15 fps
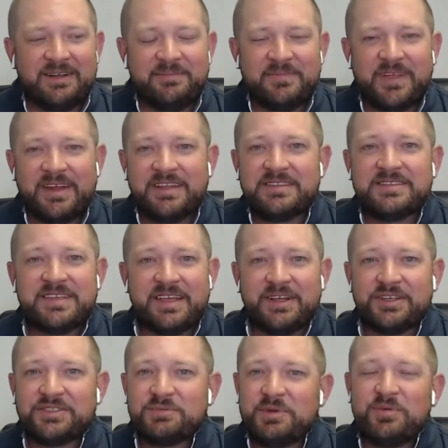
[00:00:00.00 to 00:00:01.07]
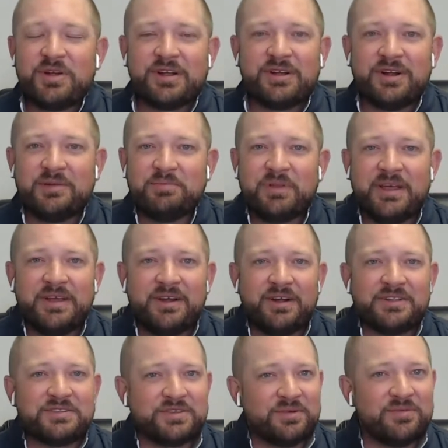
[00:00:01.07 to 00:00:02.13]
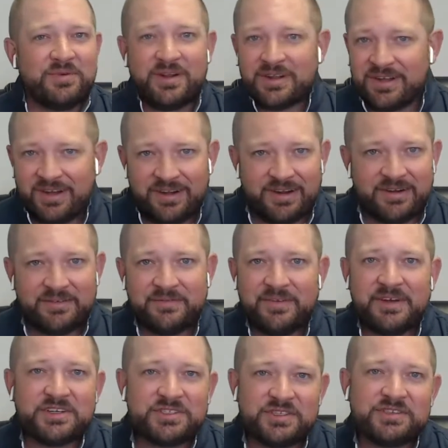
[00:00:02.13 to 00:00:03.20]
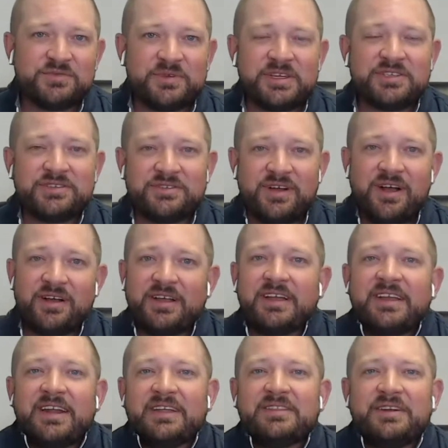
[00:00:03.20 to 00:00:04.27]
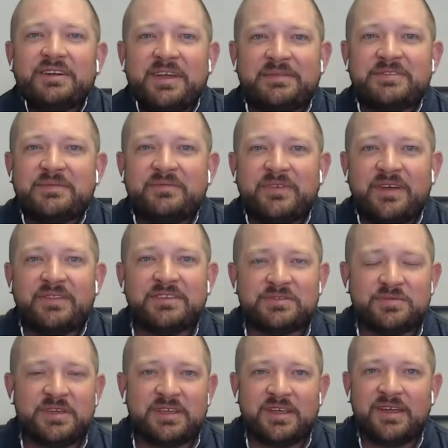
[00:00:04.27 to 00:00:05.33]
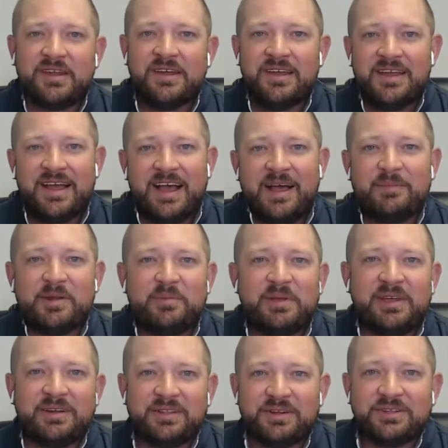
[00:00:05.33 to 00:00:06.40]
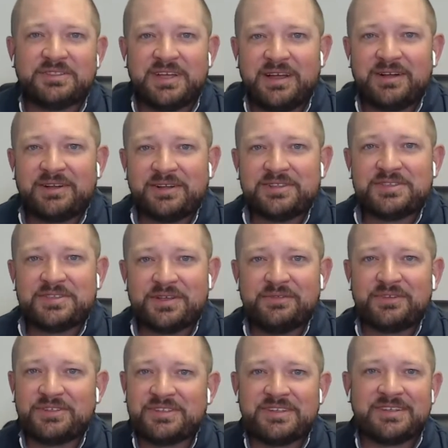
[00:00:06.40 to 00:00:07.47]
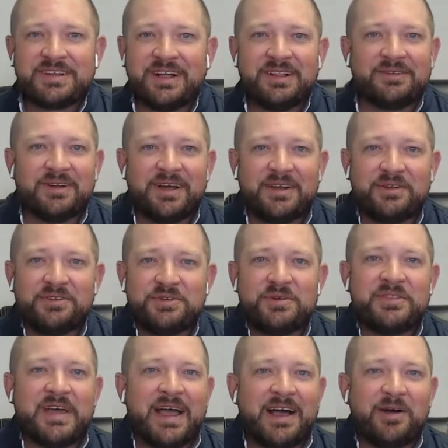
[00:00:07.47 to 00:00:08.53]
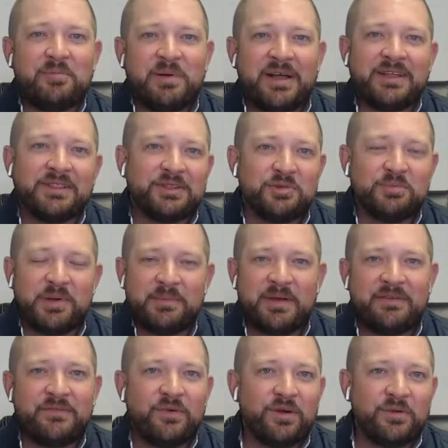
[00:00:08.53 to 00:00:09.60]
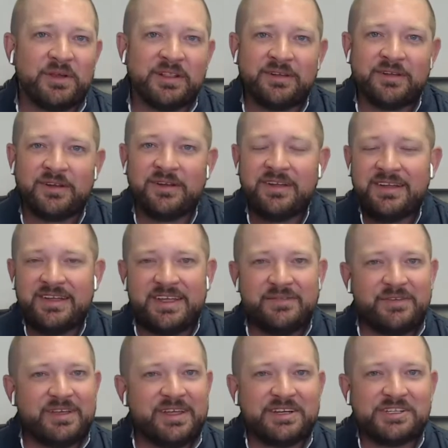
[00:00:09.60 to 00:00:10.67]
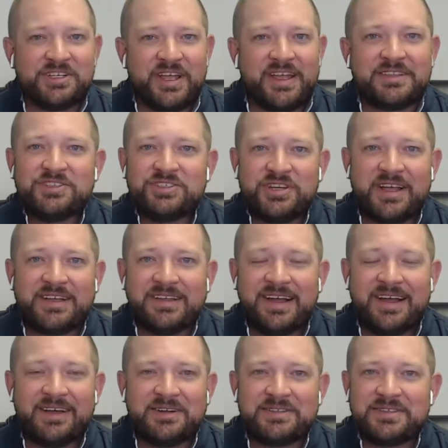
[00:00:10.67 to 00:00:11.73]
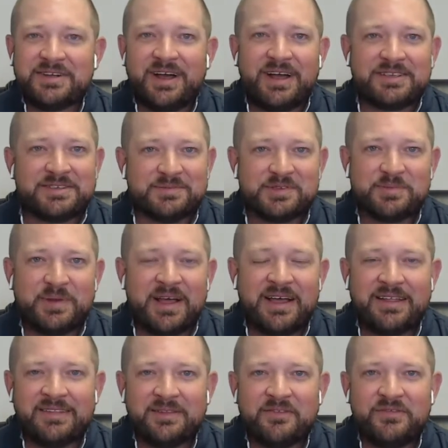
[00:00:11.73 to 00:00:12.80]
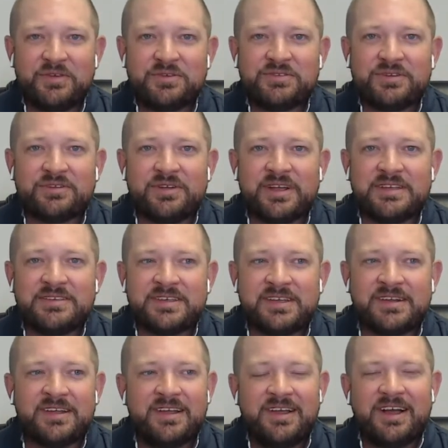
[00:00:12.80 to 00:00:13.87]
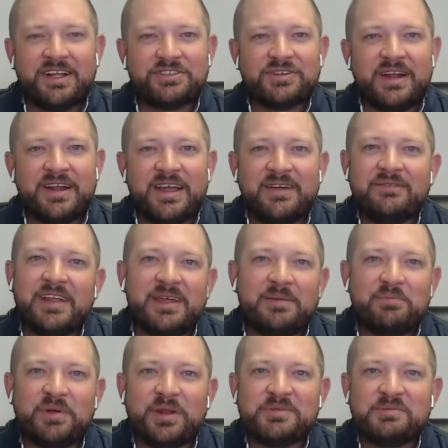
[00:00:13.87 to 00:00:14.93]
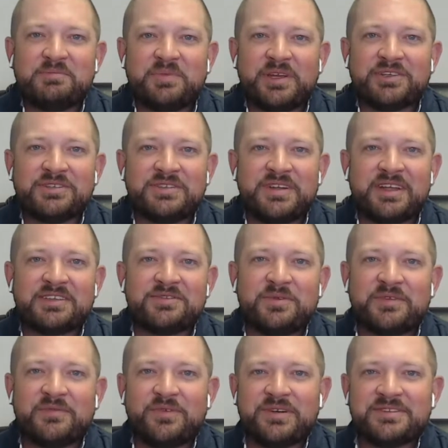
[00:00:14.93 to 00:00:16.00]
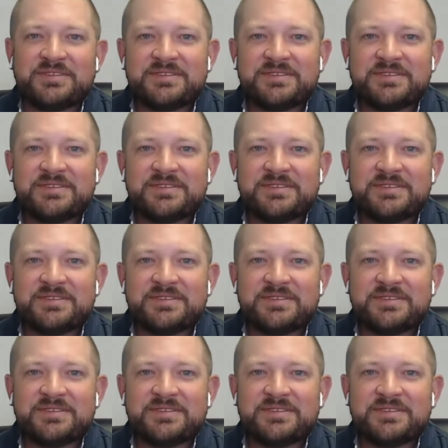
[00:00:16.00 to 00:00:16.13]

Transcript: And in sales, we work hard, play hard. So work hard, finish this week strong, and get out there and have some fun this weekend. I'm going to be in a little town called Silverton, Colorado, doing the Alpine Loop on my 4-wheeler. If you get a chance, check it out. It's an awesome spot, and the views are crazy. And I'll try to have Nate put up some pictures next week for us.